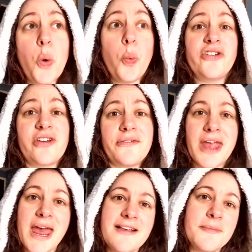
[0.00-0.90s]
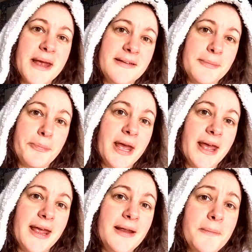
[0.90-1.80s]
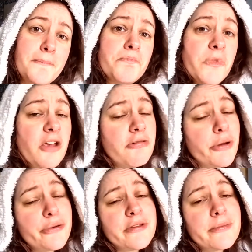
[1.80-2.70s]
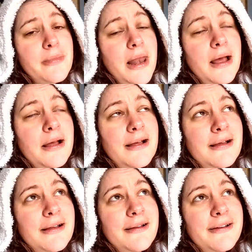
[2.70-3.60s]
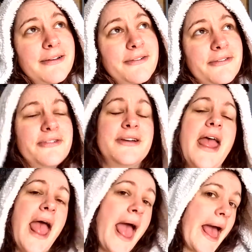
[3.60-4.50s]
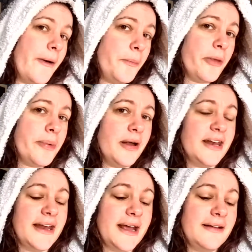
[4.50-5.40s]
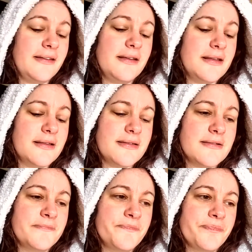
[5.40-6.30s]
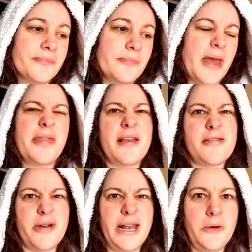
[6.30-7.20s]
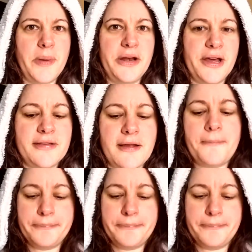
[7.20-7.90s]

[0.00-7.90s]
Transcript: Whichever the case may be, grow some love, help the pollinators, make things look a little bit nicer.